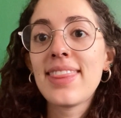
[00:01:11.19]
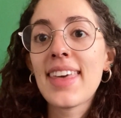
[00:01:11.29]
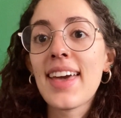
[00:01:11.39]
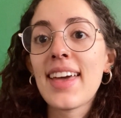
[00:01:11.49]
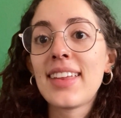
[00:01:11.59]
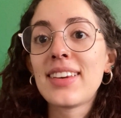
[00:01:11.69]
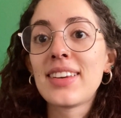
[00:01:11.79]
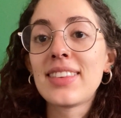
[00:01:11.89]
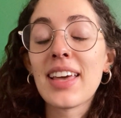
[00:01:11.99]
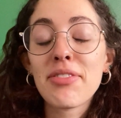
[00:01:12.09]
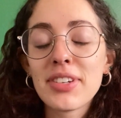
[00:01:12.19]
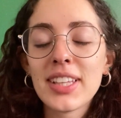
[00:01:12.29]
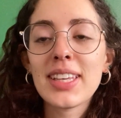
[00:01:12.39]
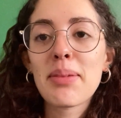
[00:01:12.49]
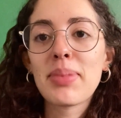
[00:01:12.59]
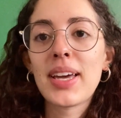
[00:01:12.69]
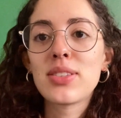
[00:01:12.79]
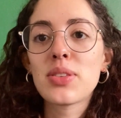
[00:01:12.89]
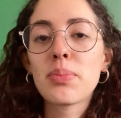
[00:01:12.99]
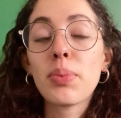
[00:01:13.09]
then definitely apply
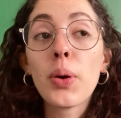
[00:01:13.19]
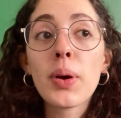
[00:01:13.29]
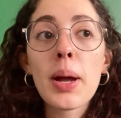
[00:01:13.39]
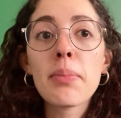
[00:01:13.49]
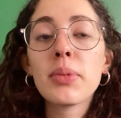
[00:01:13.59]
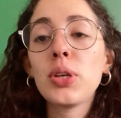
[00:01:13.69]
to the program.